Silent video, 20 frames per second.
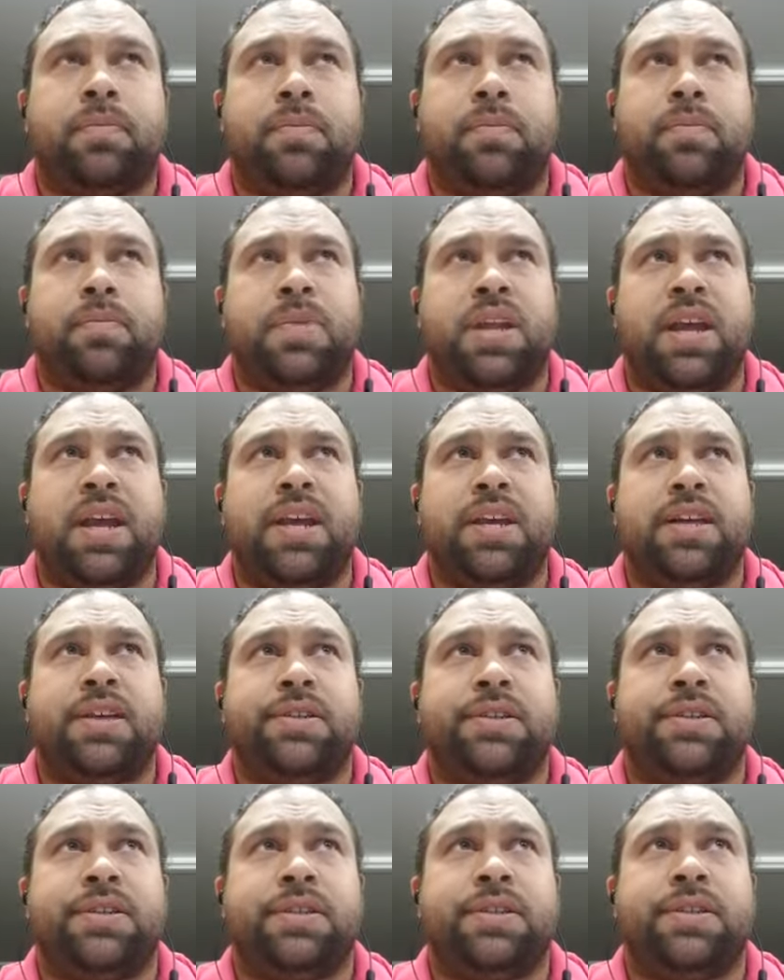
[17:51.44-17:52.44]

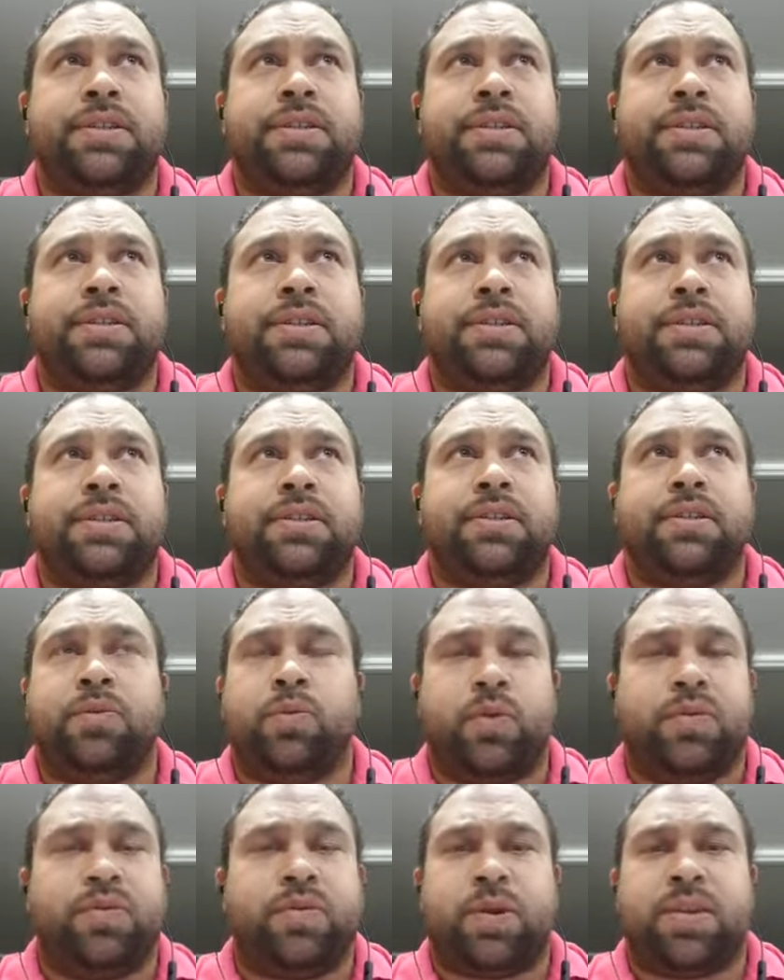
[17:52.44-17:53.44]
And
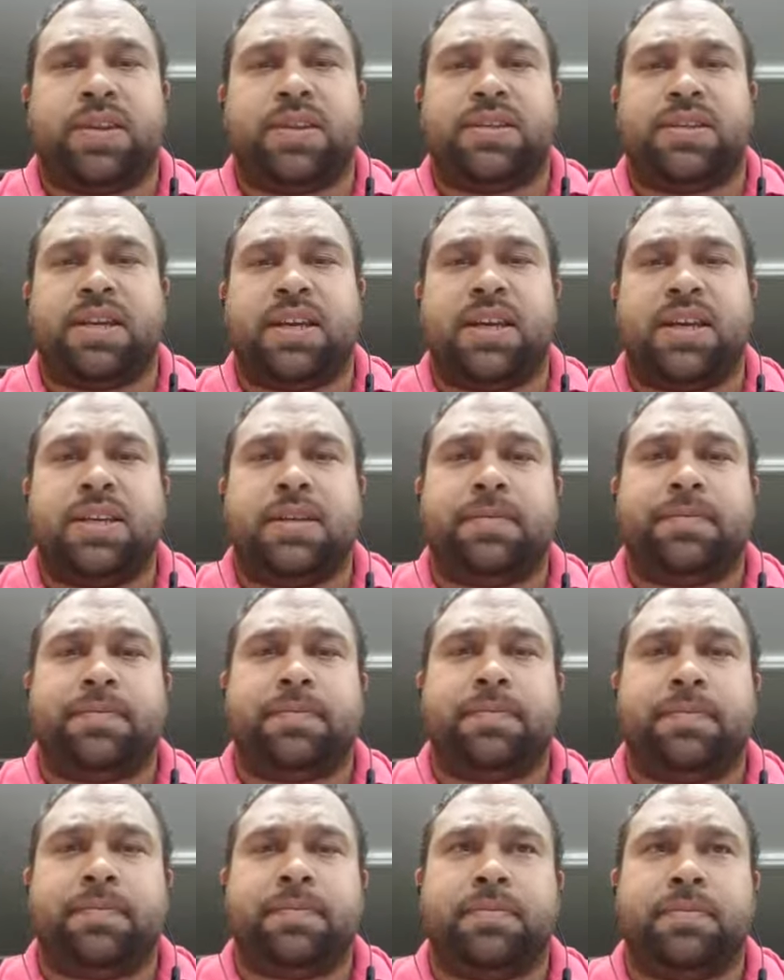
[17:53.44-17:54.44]
we've got this kid.
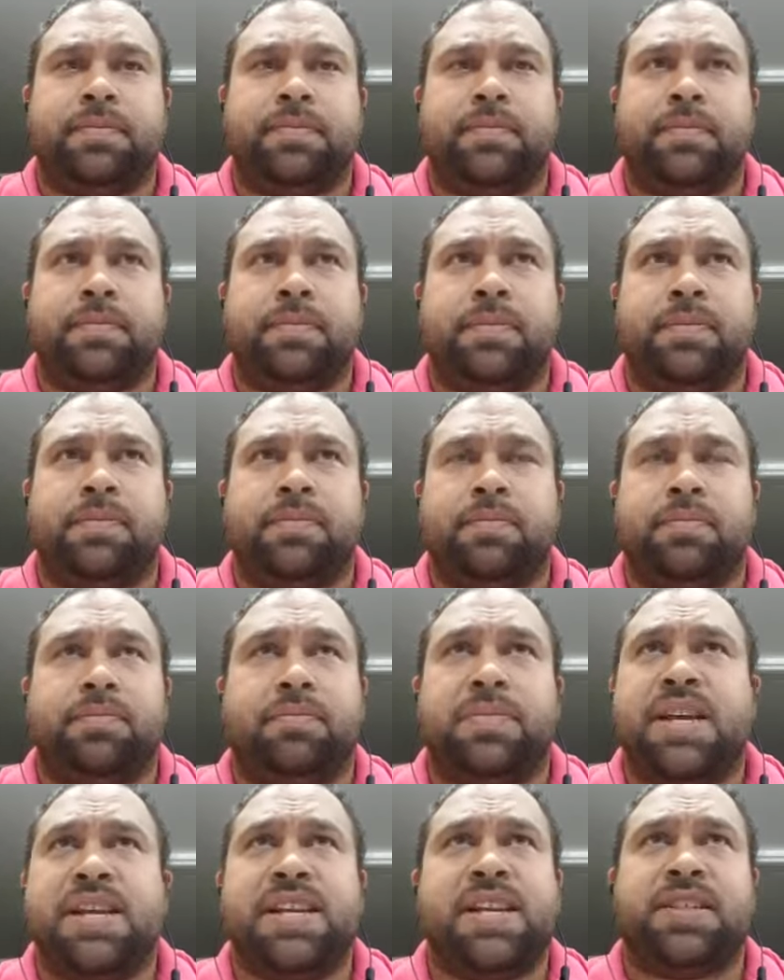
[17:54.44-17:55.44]

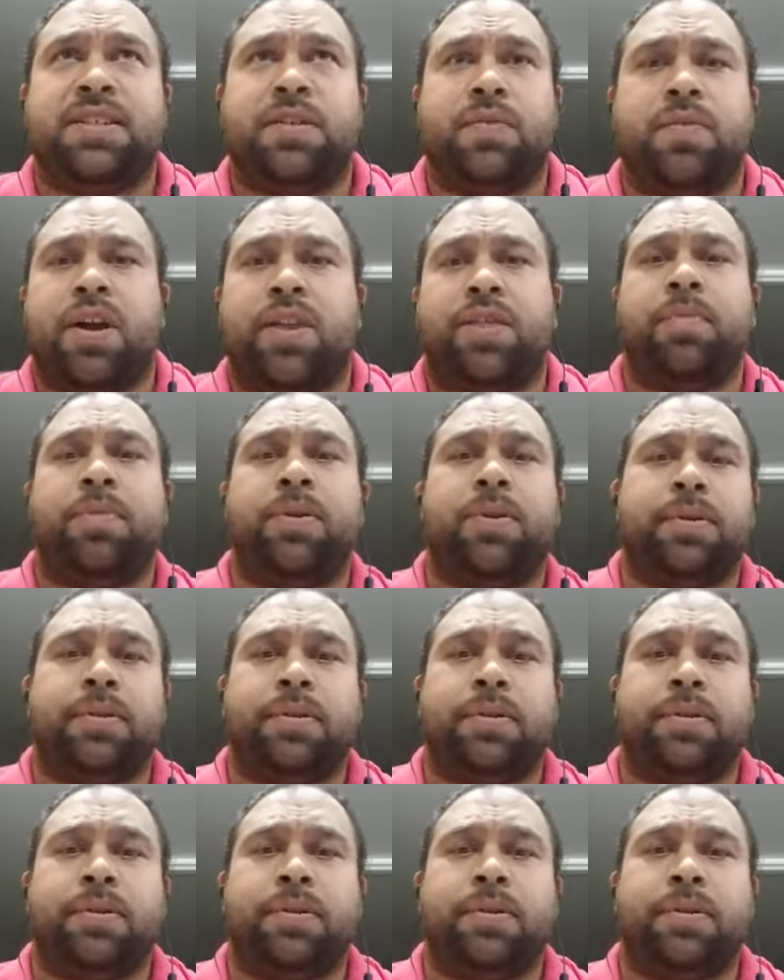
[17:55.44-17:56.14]
He doesn't run the ball.